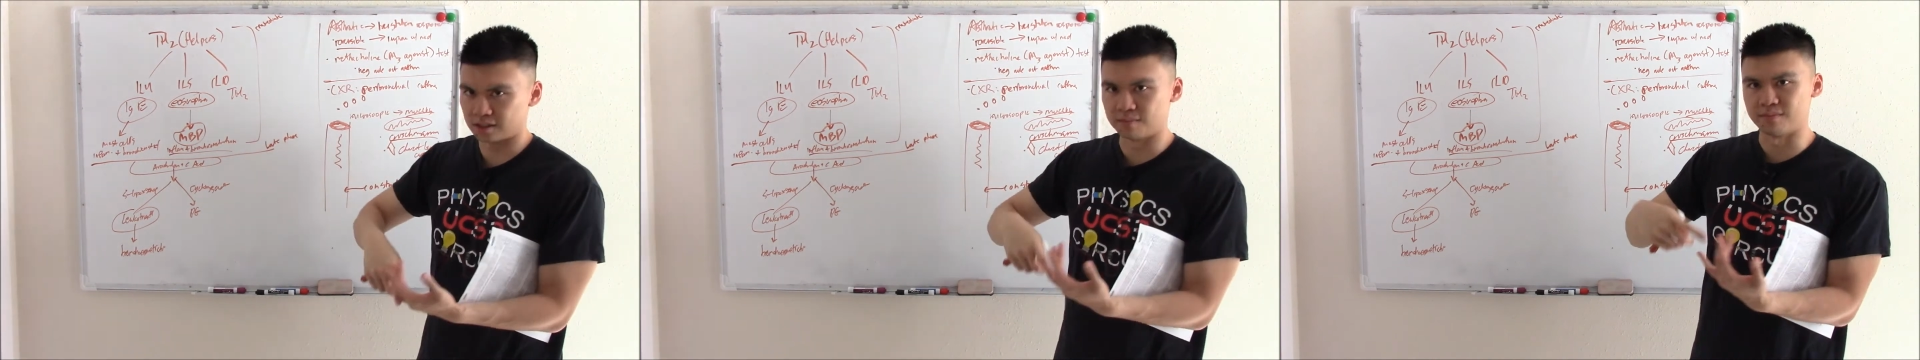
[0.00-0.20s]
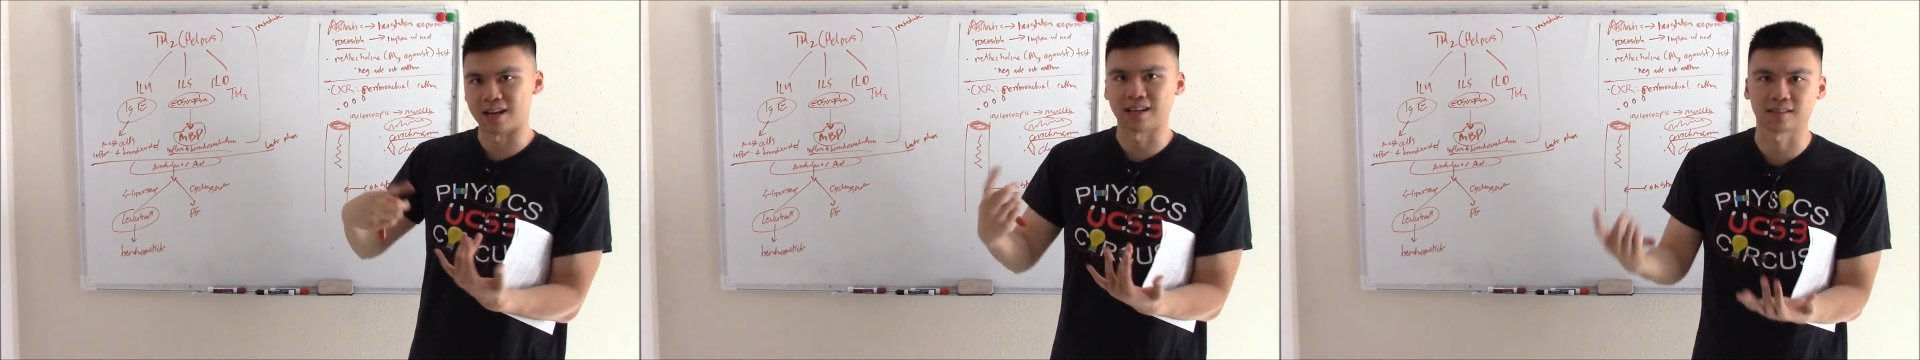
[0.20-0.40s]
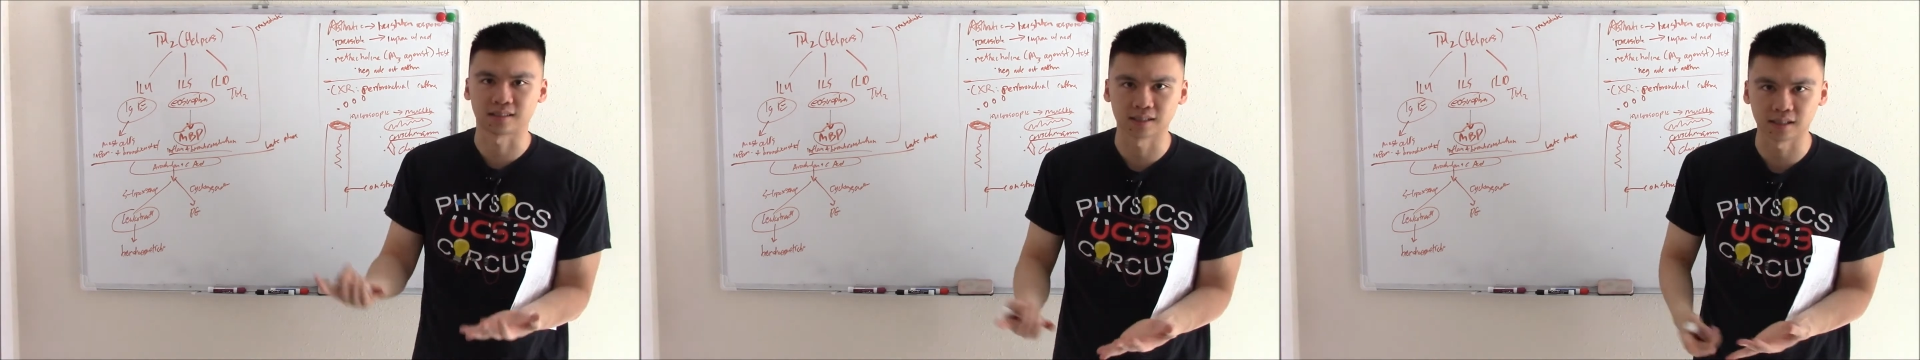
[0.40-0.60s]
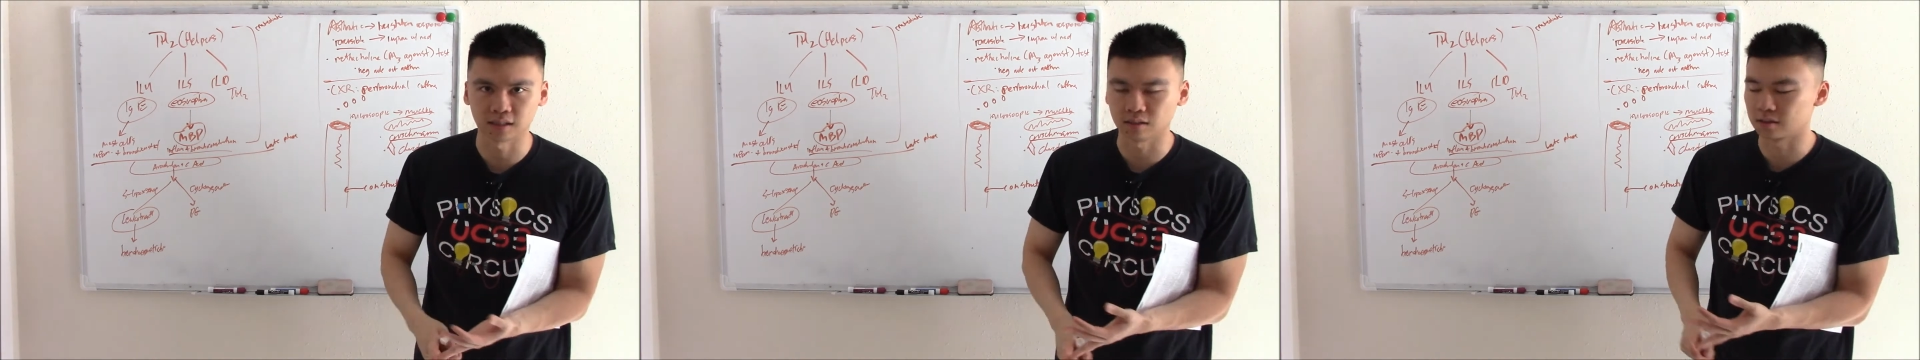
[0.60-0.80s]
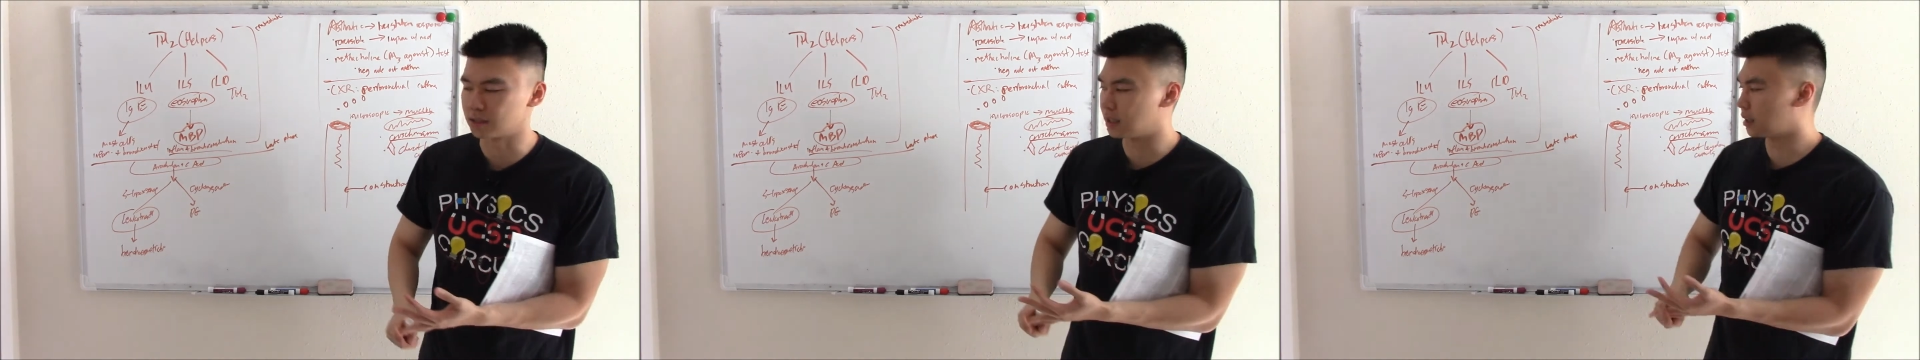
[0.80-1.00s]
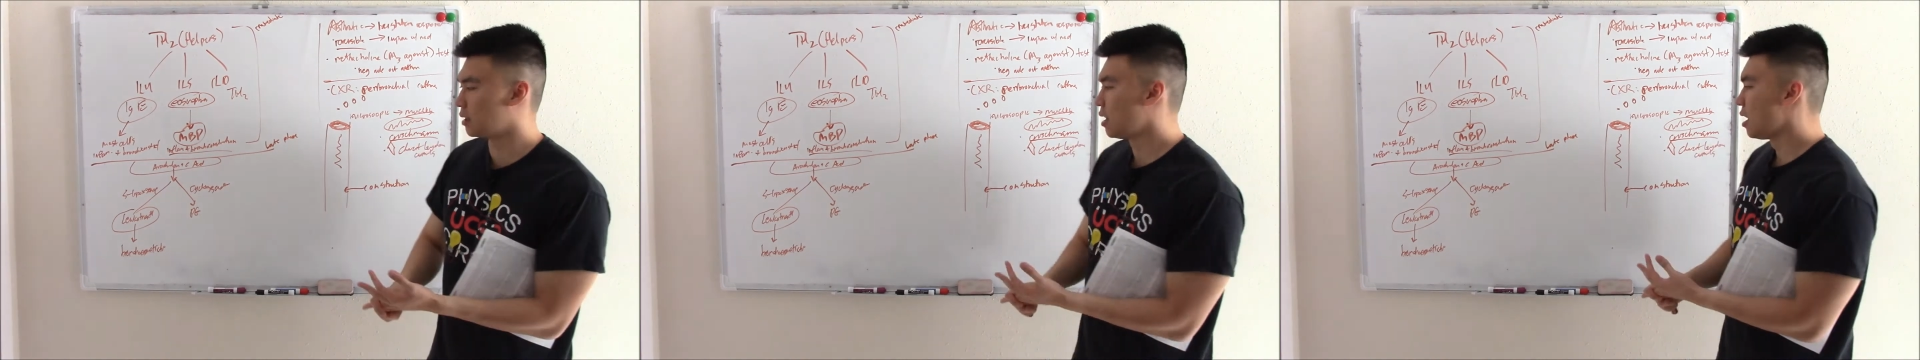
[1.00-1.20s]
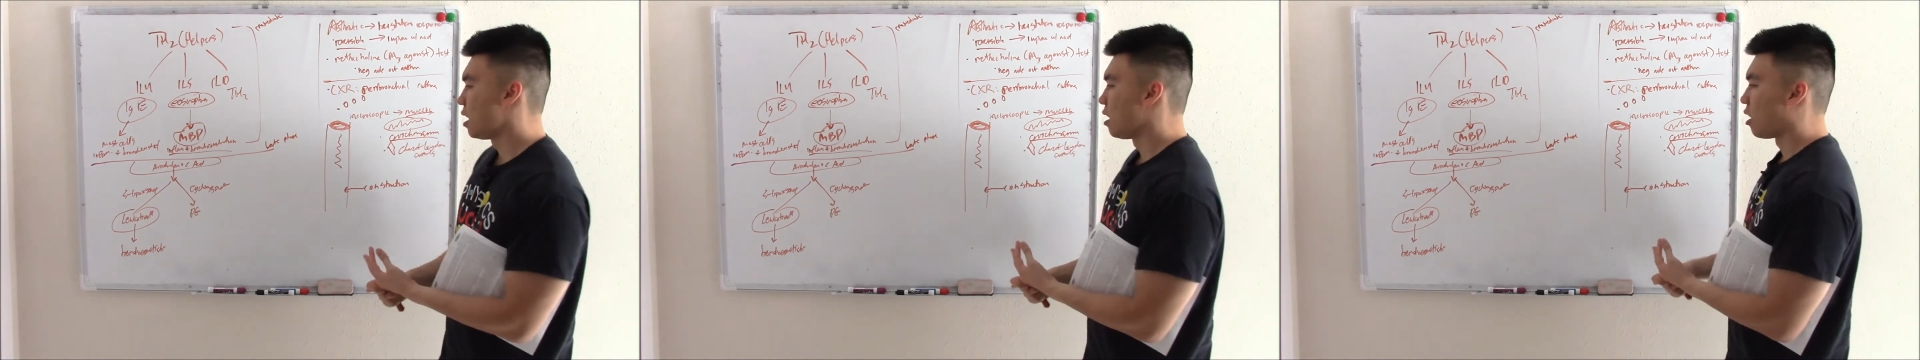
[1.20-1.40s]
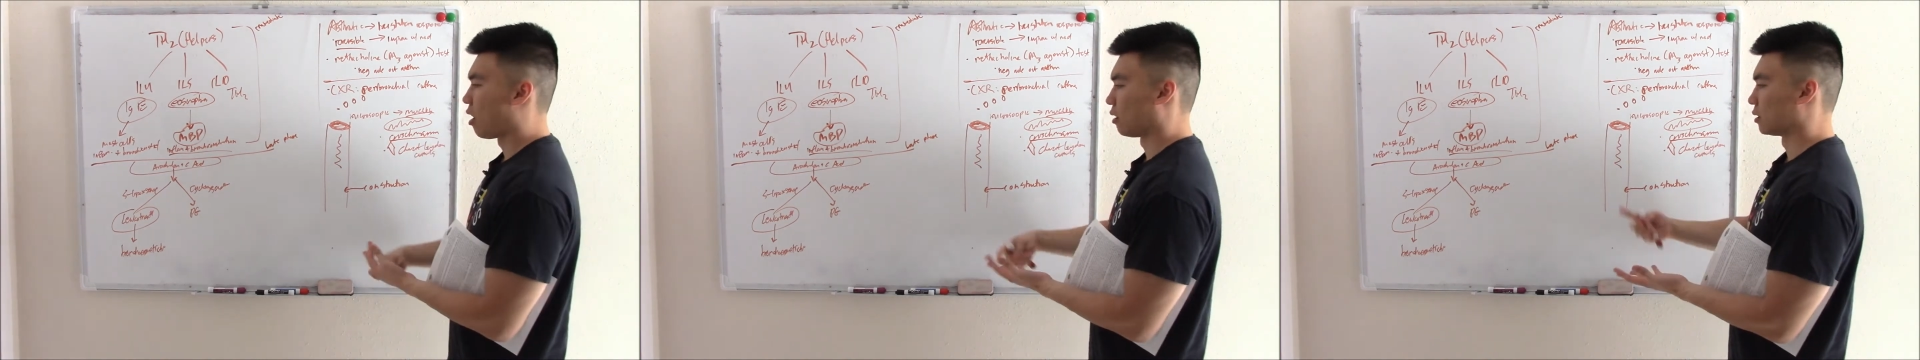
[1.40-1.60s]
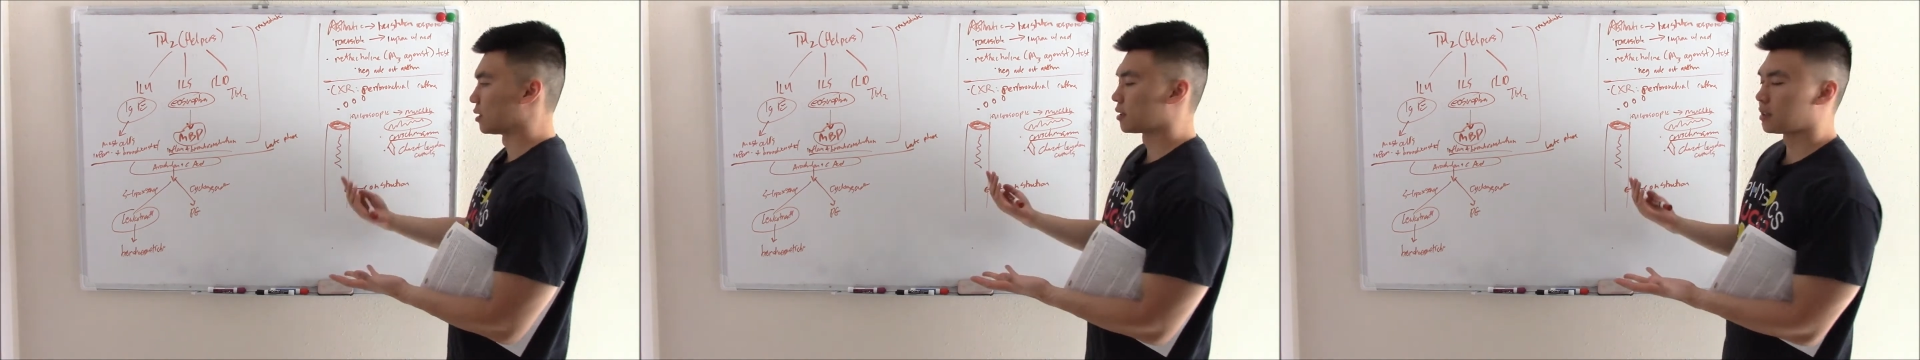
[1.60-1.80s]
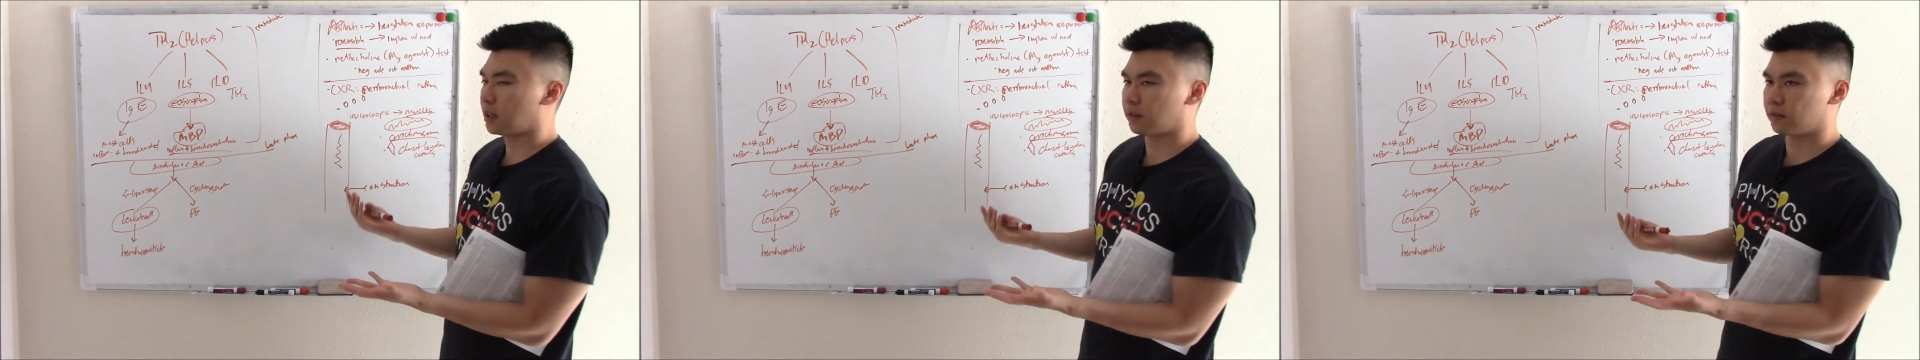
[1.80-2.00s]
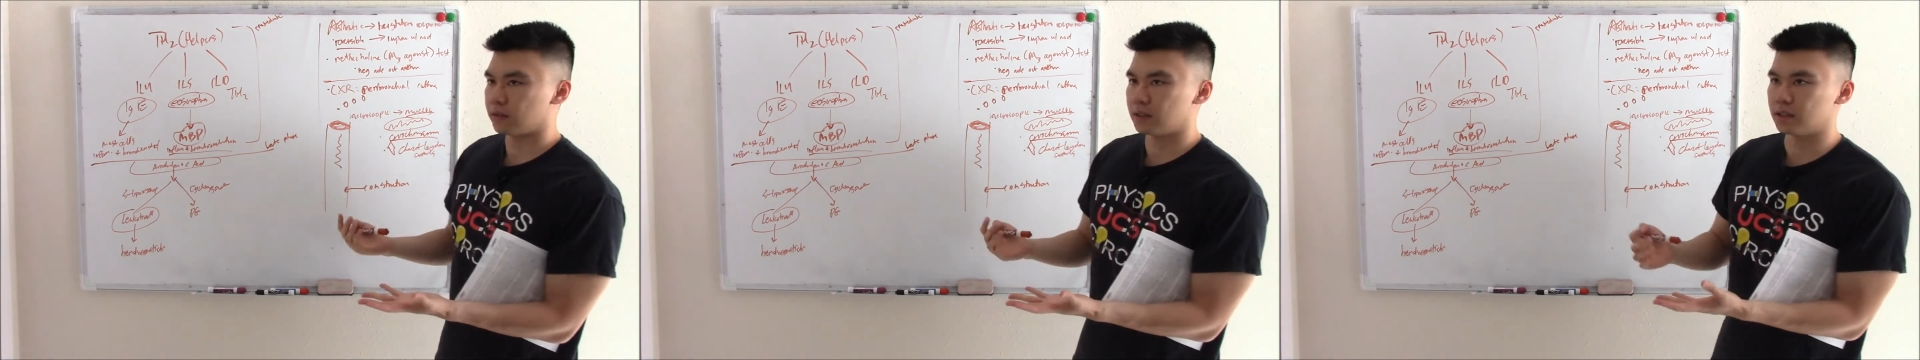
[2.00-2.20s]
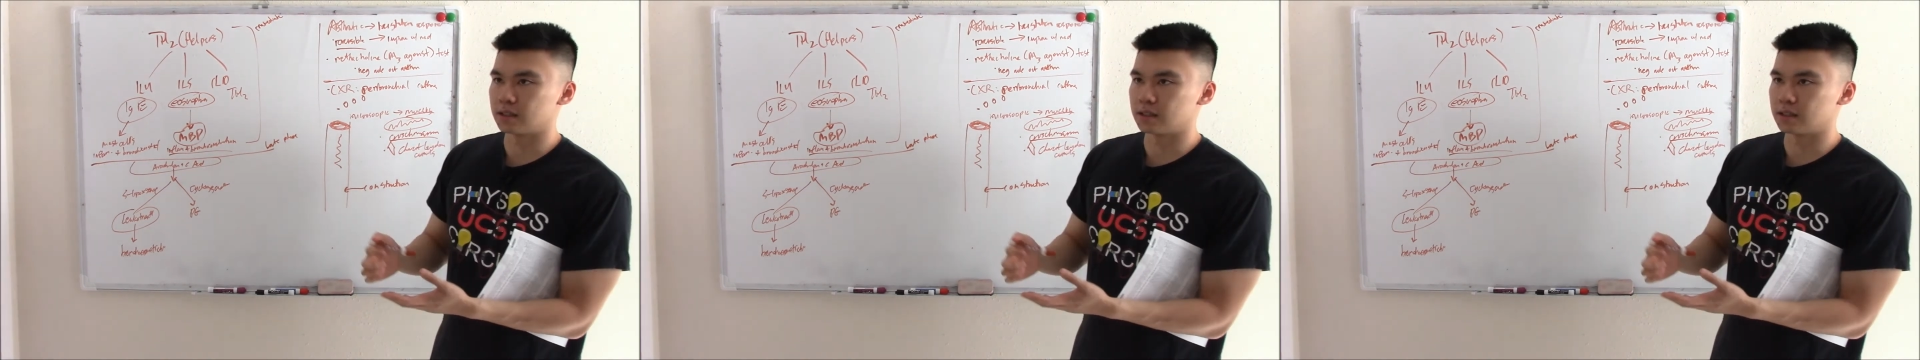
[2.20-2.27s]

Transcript: and mast cells and all this stuff.